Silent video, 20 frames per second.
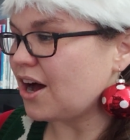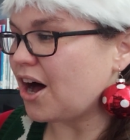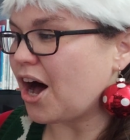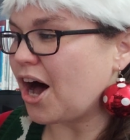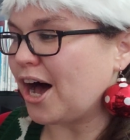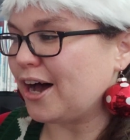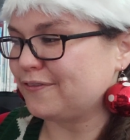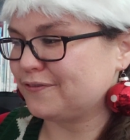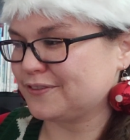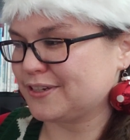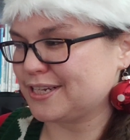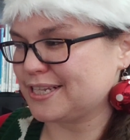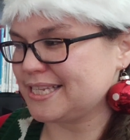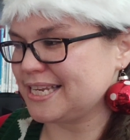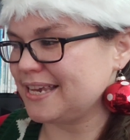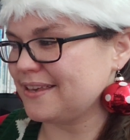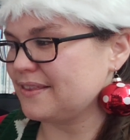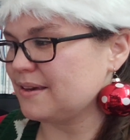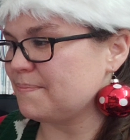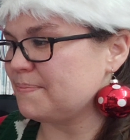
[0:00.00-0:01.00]
"Off to
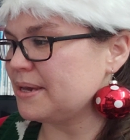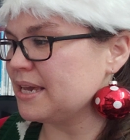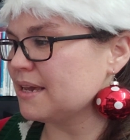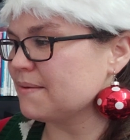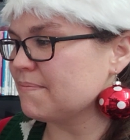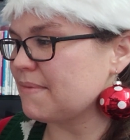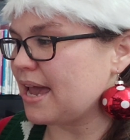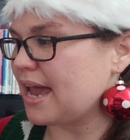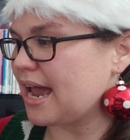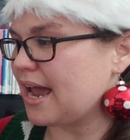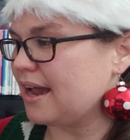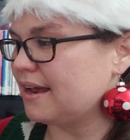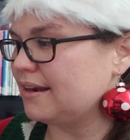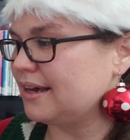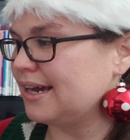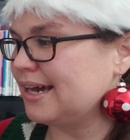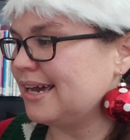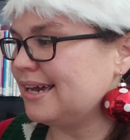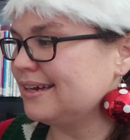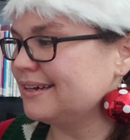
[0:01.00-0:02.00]
see the big man,
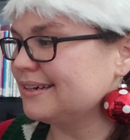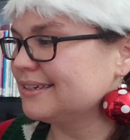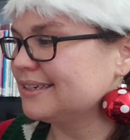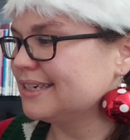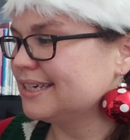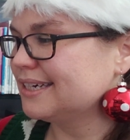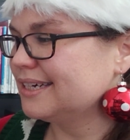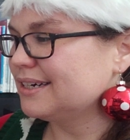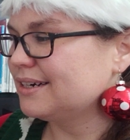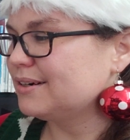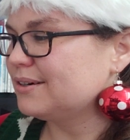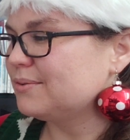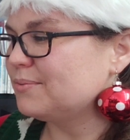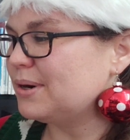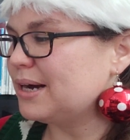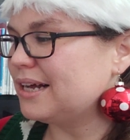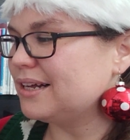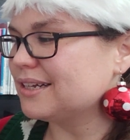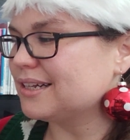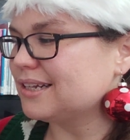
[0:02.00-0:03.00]
eh?
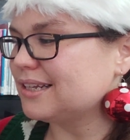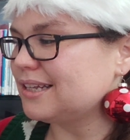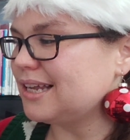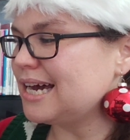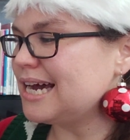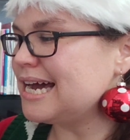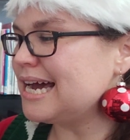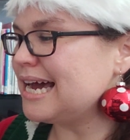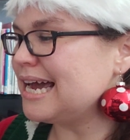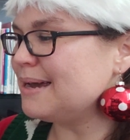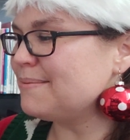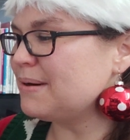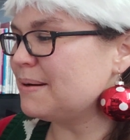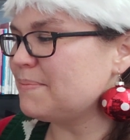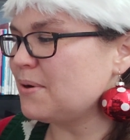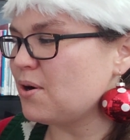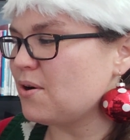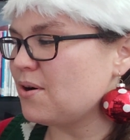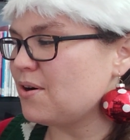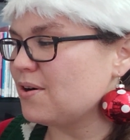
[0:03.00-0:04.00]
Well, climb
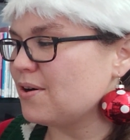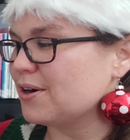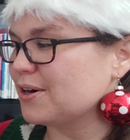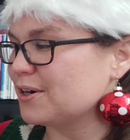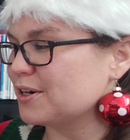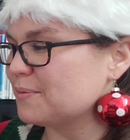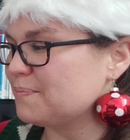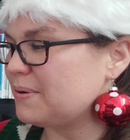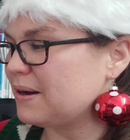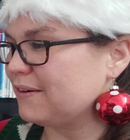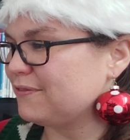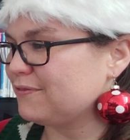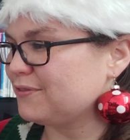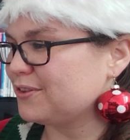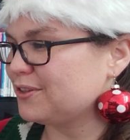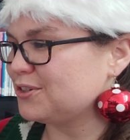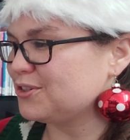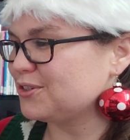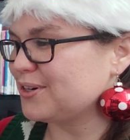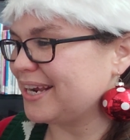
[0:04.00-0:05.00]
aboard,"
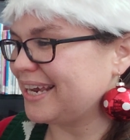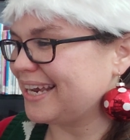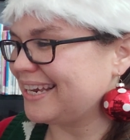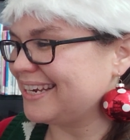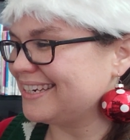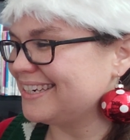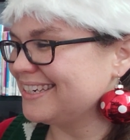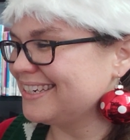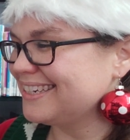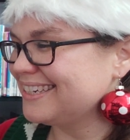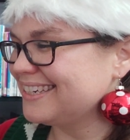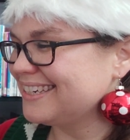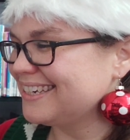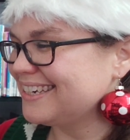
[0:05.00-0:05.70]
puffed the train.